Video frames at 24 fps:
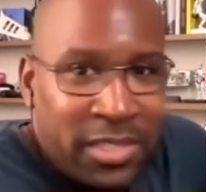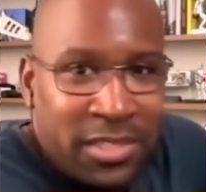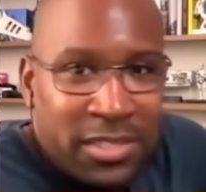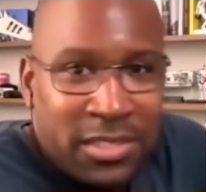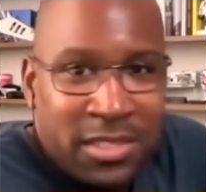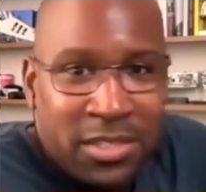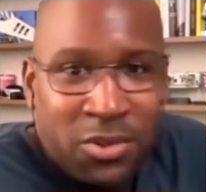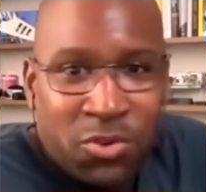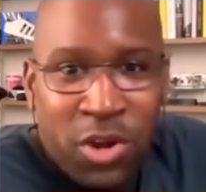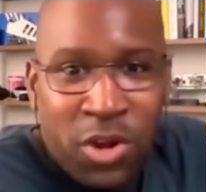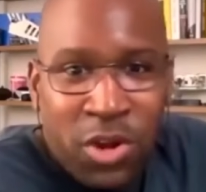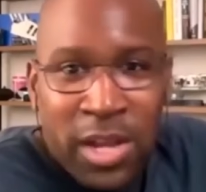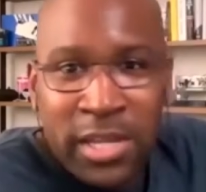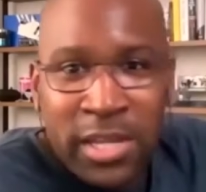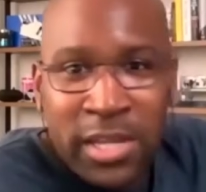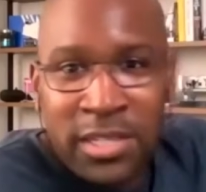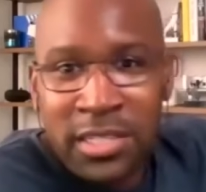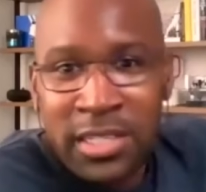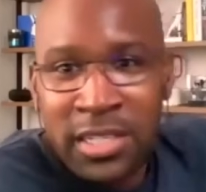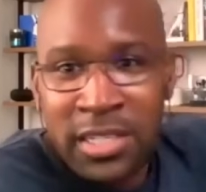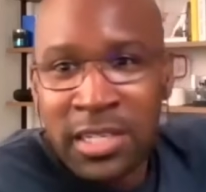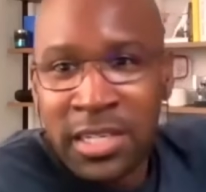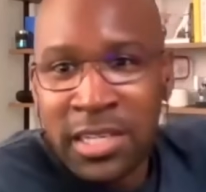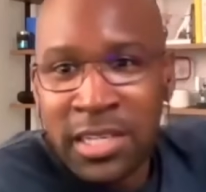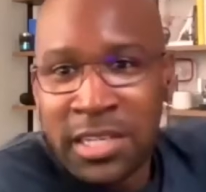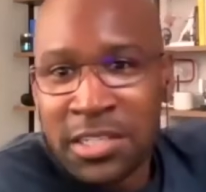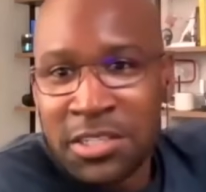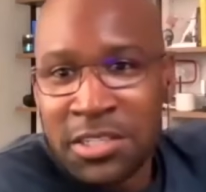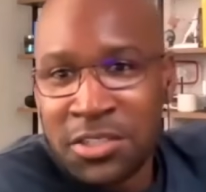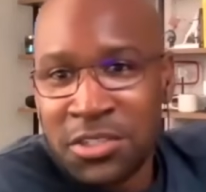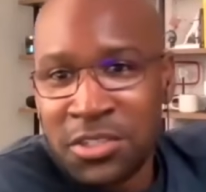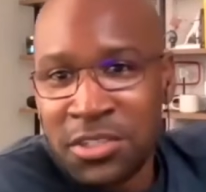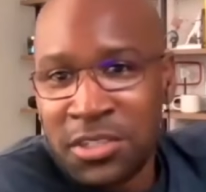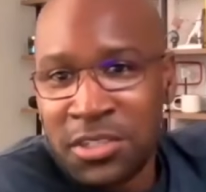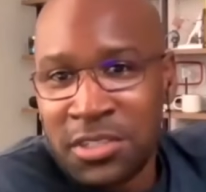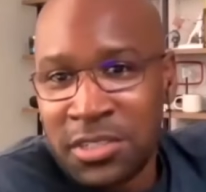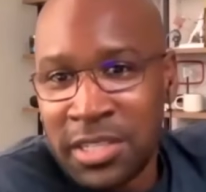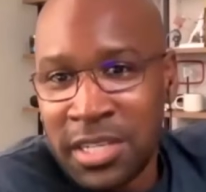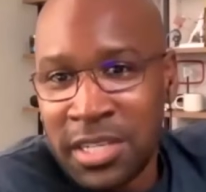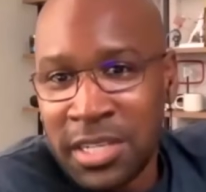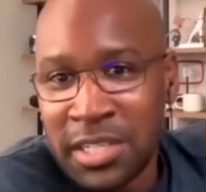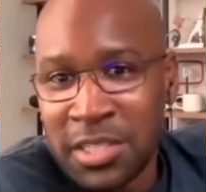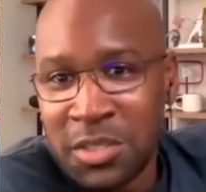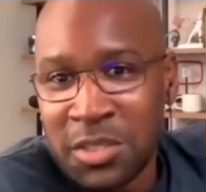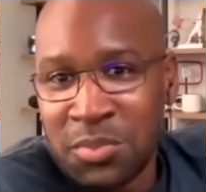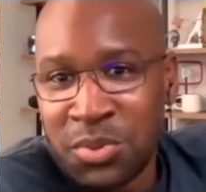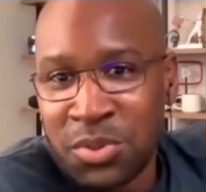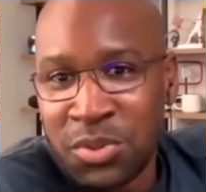it's the crying teenager that
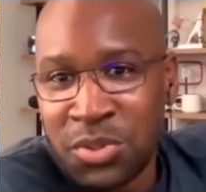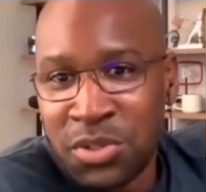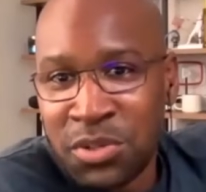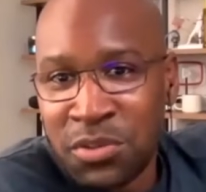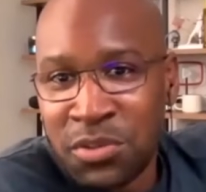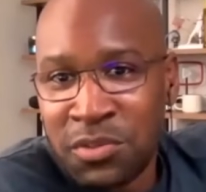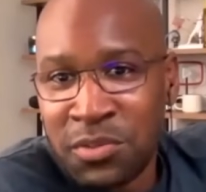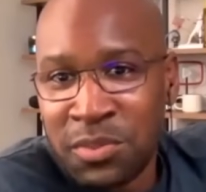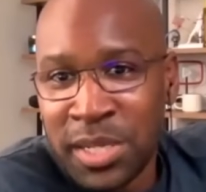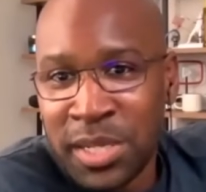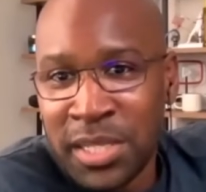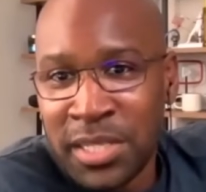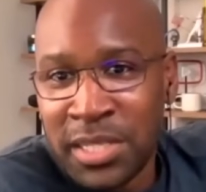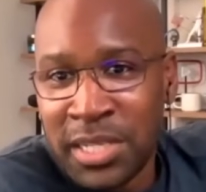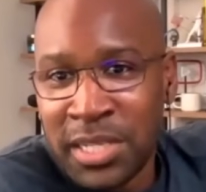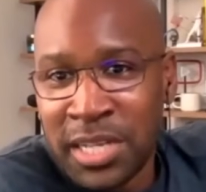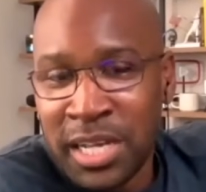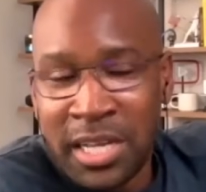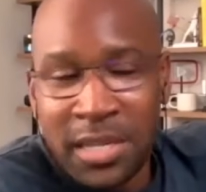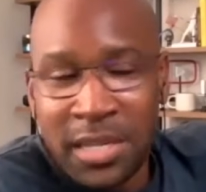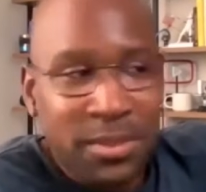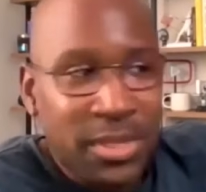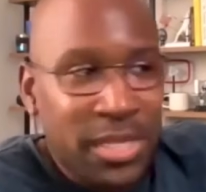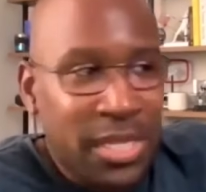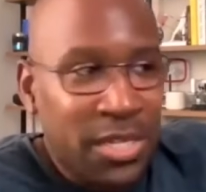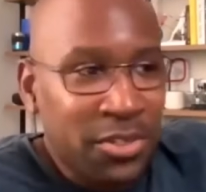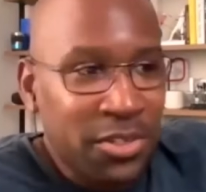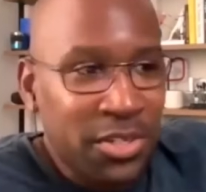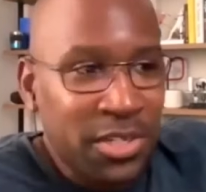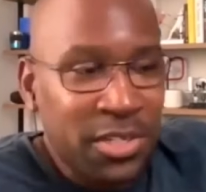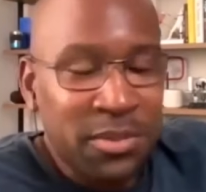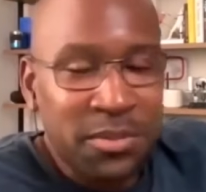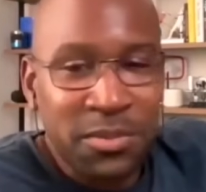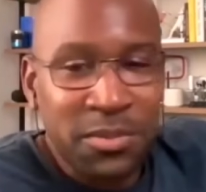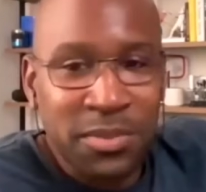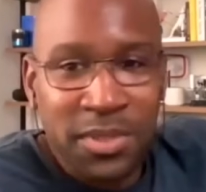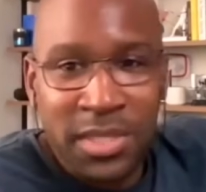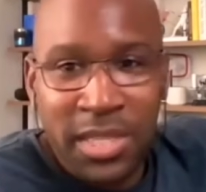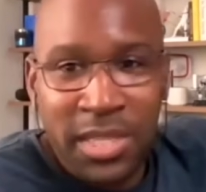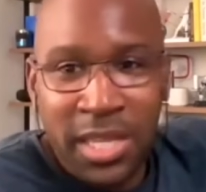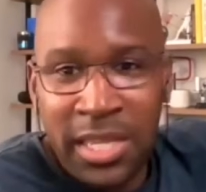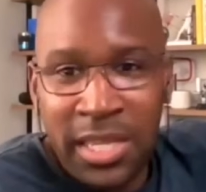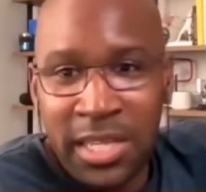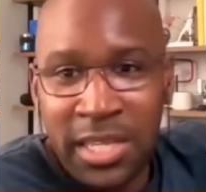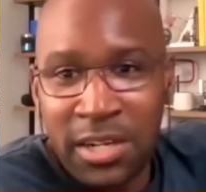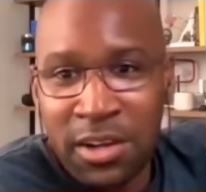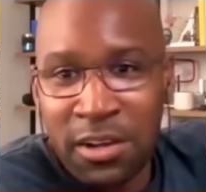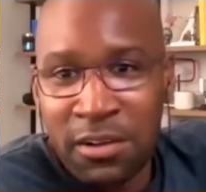gets pulled over by the cops. How come they
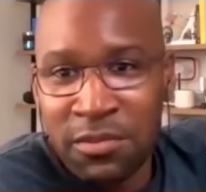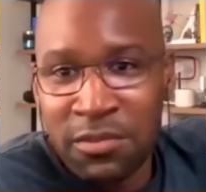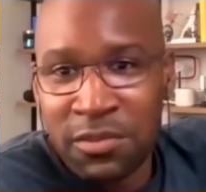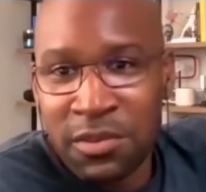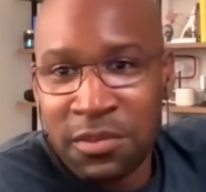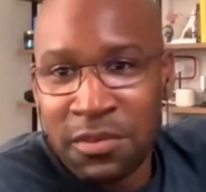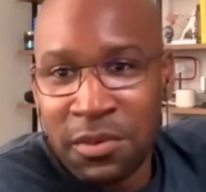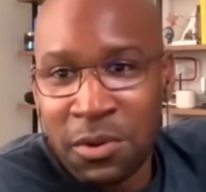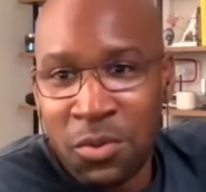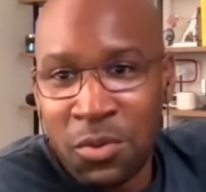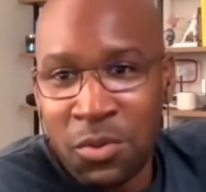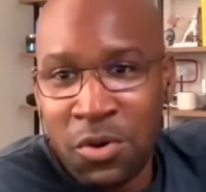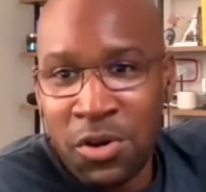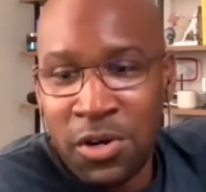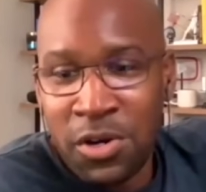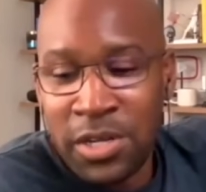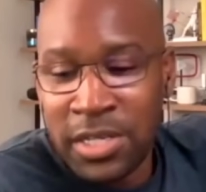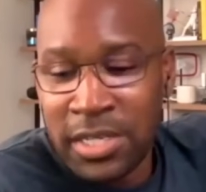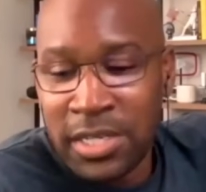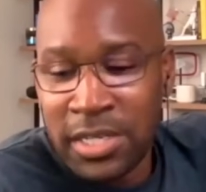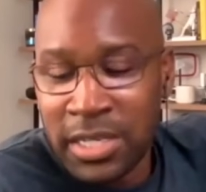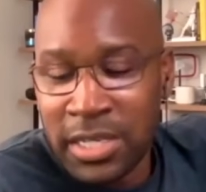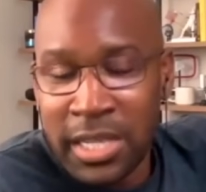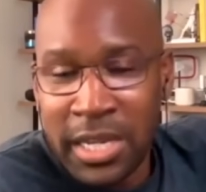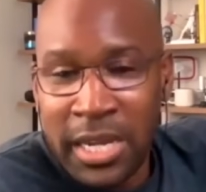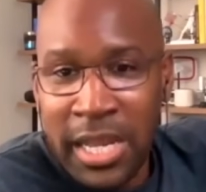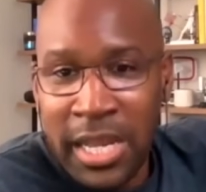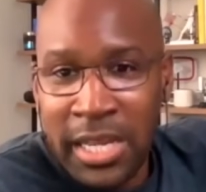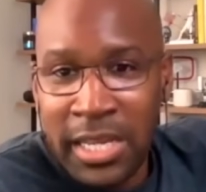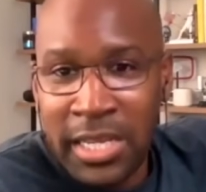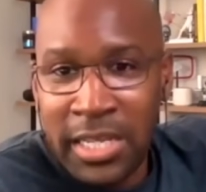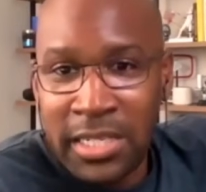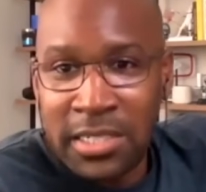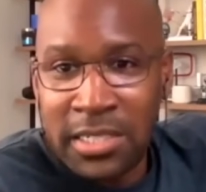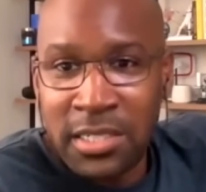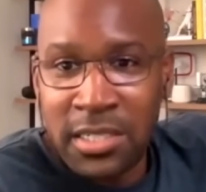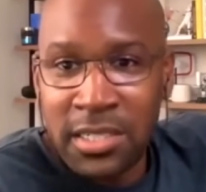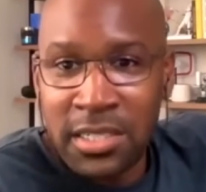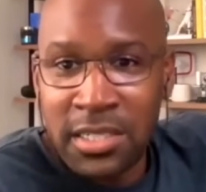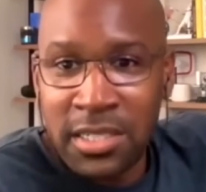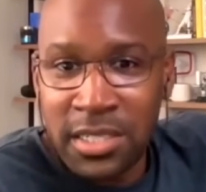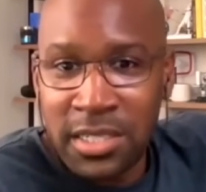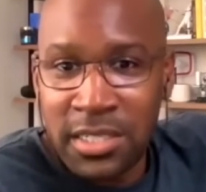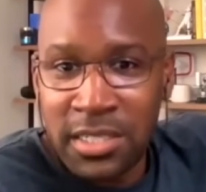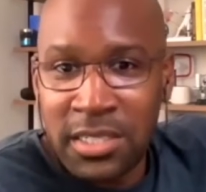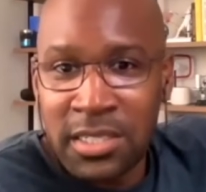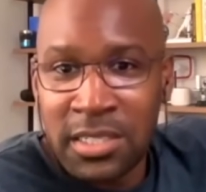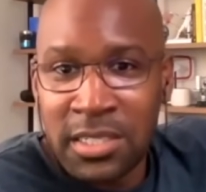get off with a warning and I get a
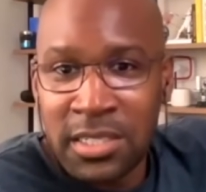ticket?